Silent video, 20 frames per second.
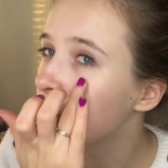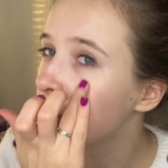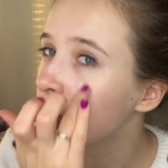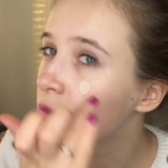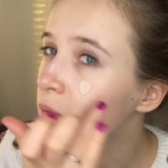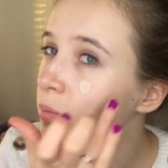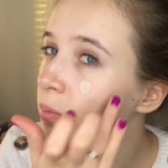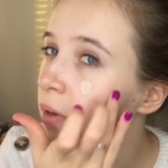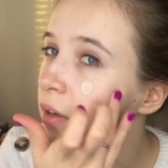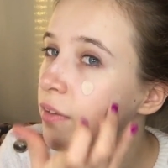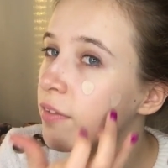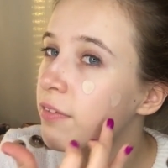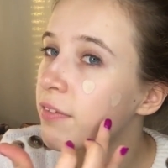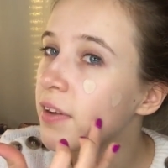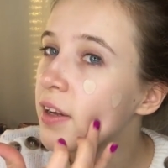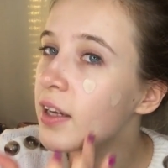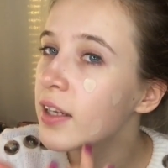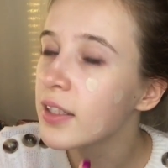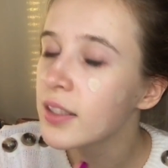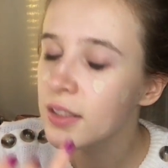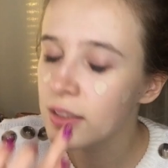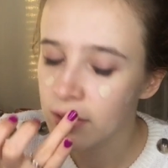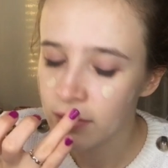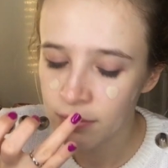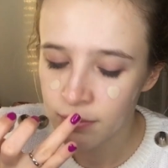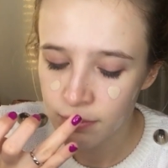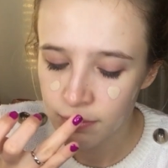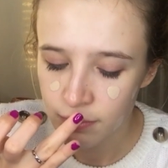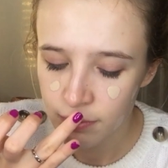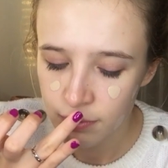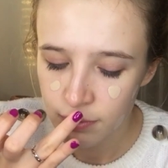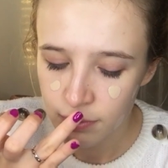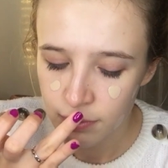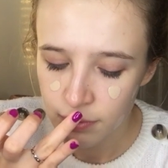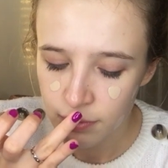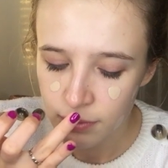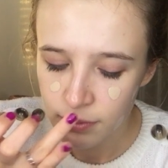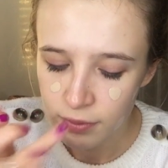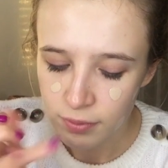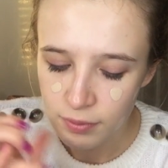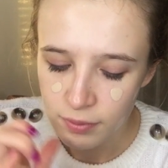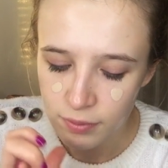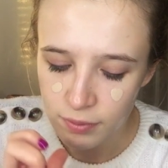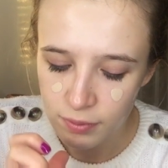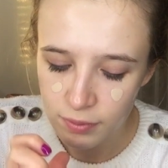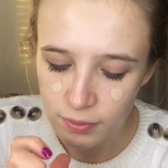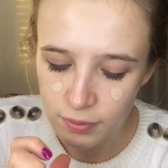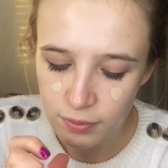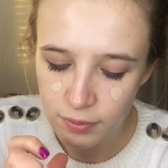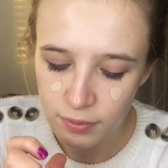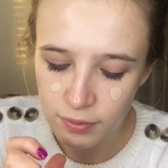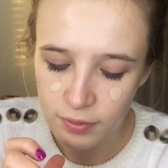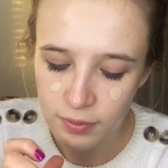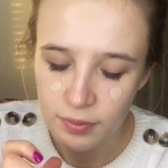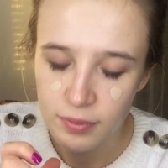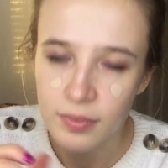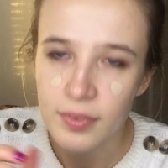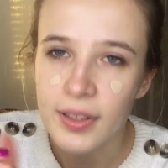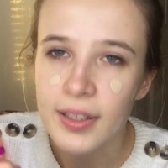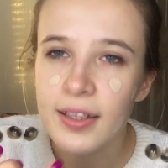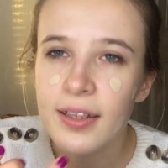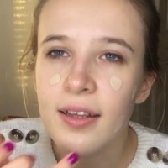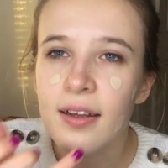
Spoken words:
to my face. It